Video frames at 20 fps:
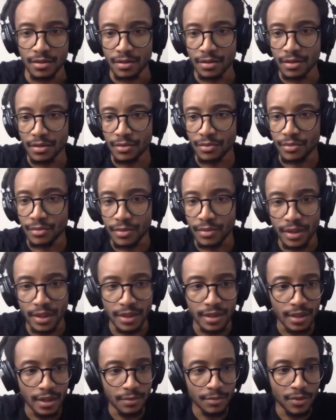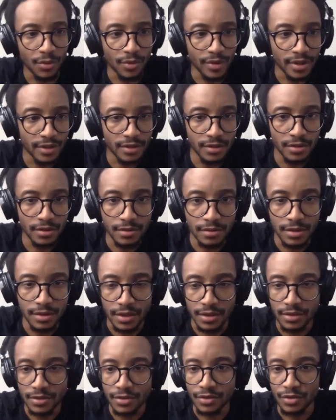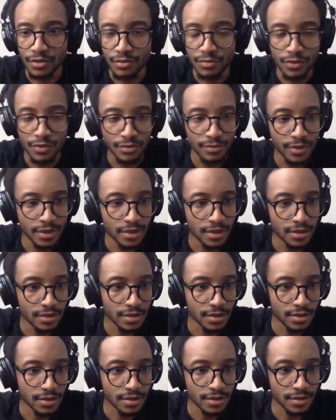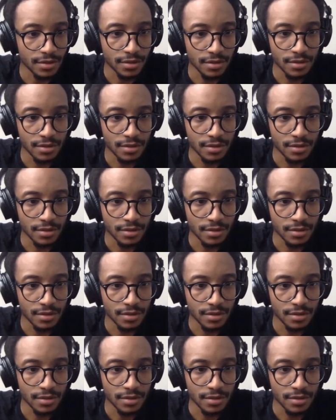All right, I'm gonna wait like 2 more minutes